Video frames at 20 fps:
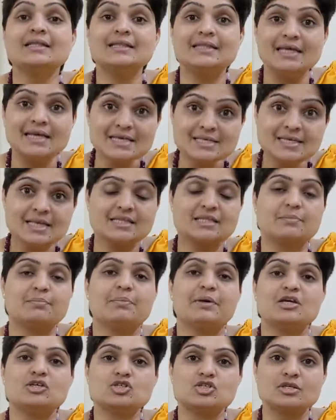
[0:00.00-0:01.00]
these are the
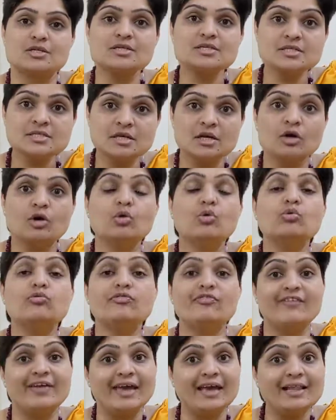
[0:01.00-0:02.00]
patients who
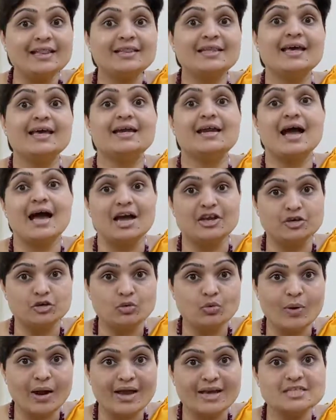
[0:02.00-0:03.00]
fail their
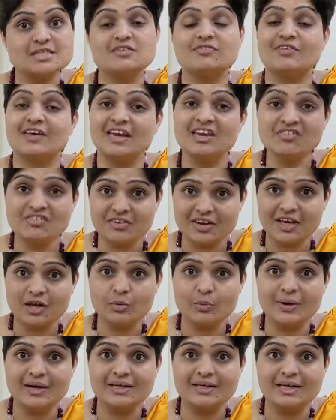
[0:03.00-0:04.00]
IUIs very
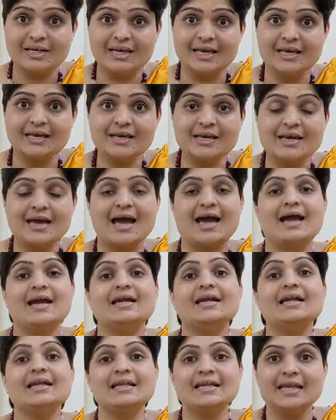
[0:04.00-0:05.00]
frequently
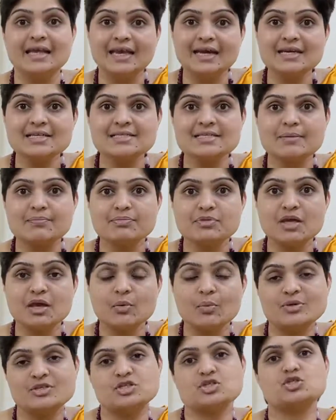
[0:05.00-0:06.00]
and need
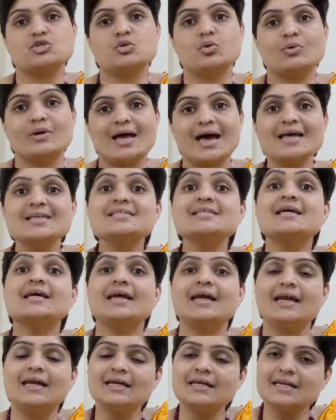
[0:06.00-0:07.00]
something which is known as
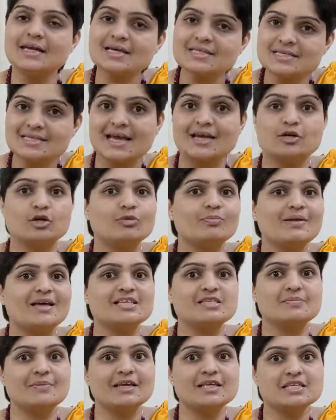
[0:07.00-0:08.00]

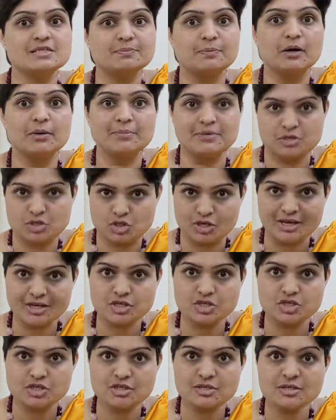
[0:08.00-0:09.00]
intracytoplasmic sperm
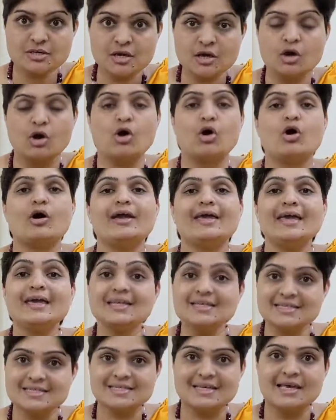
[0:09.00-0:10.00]
injection or
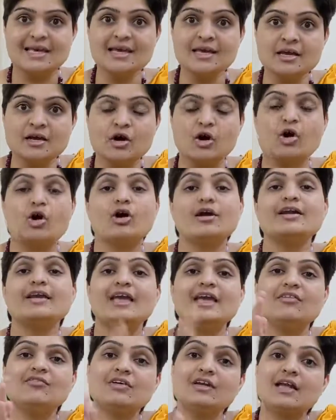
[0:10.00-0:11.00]
ICSI, or
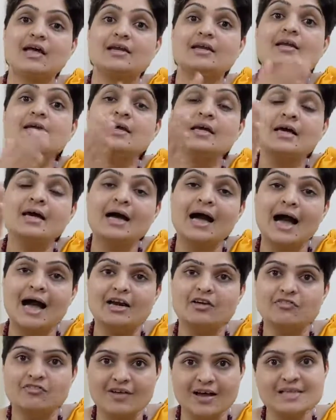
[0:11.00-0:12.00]
even an
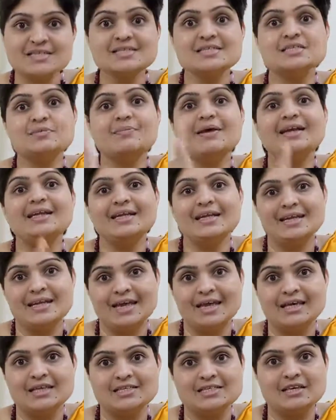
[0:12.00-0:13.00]
advancement in
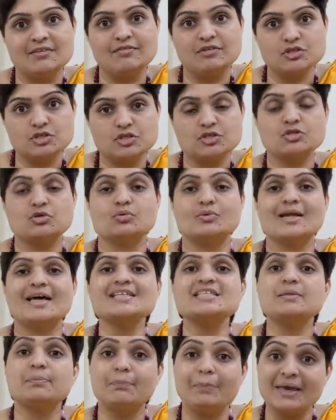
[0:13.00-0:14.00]
ICSI which is known
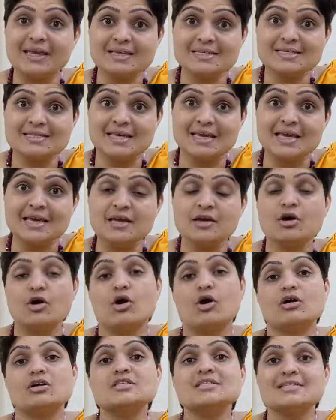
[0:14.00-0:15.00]
as PICSI,
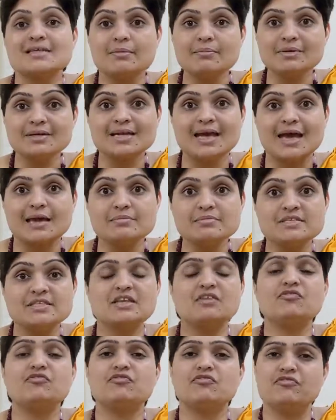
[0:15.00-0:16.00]
or sometimes
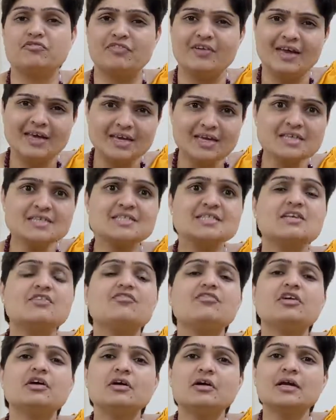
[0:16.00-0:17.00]
in very
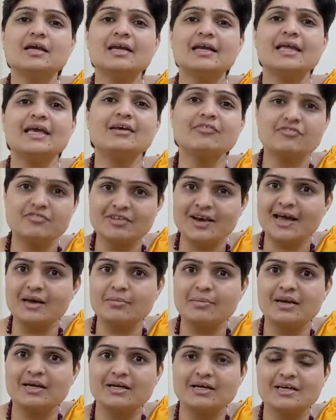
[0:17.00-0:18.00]
severely
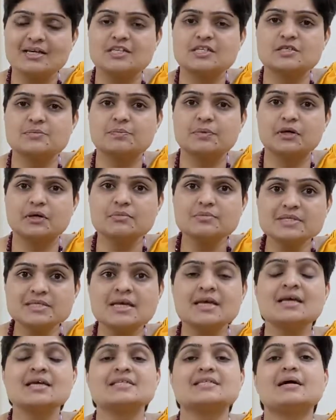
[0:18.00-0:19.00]
fragmented sperms,
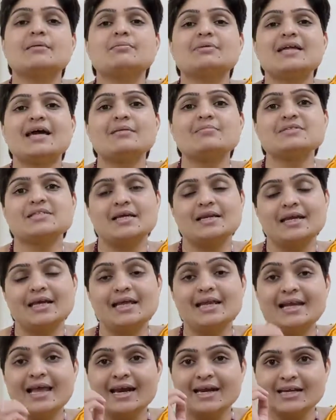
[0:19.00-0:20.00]
sometimes an
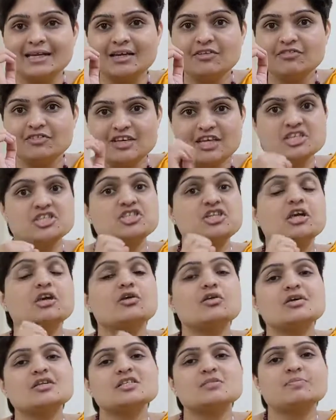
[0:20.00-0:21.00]
elective
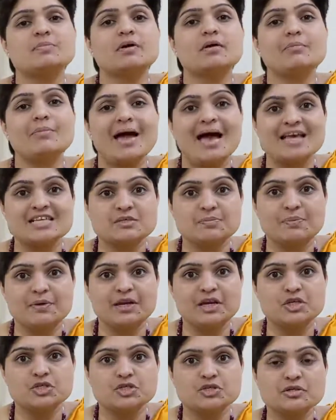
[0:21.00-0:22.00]
testicular sperm
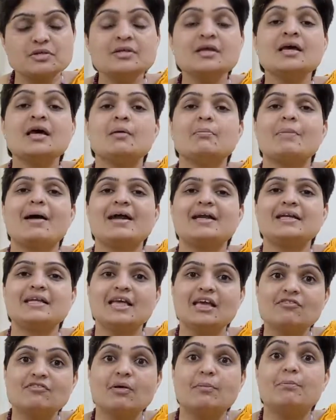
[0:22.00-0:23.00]
aspiration might
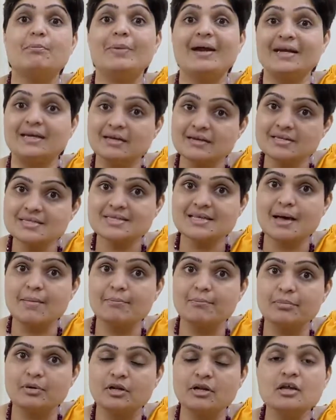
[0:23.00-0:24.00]
give a better
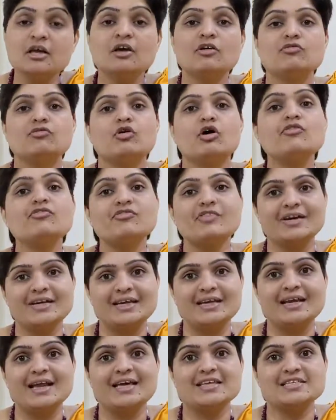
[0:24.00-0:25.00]
sample for
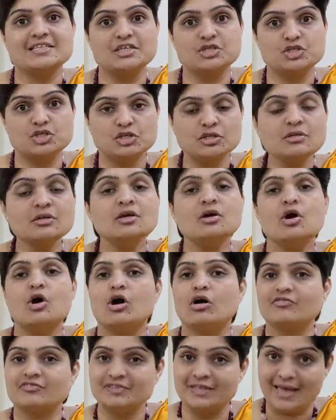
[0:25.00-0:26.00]
fertilization
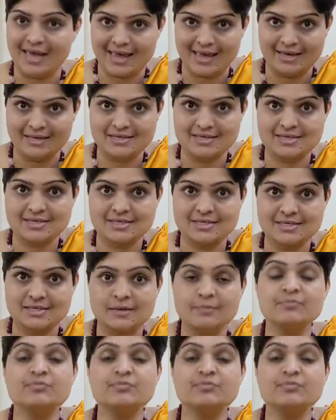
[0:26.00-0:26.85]
of the eggs.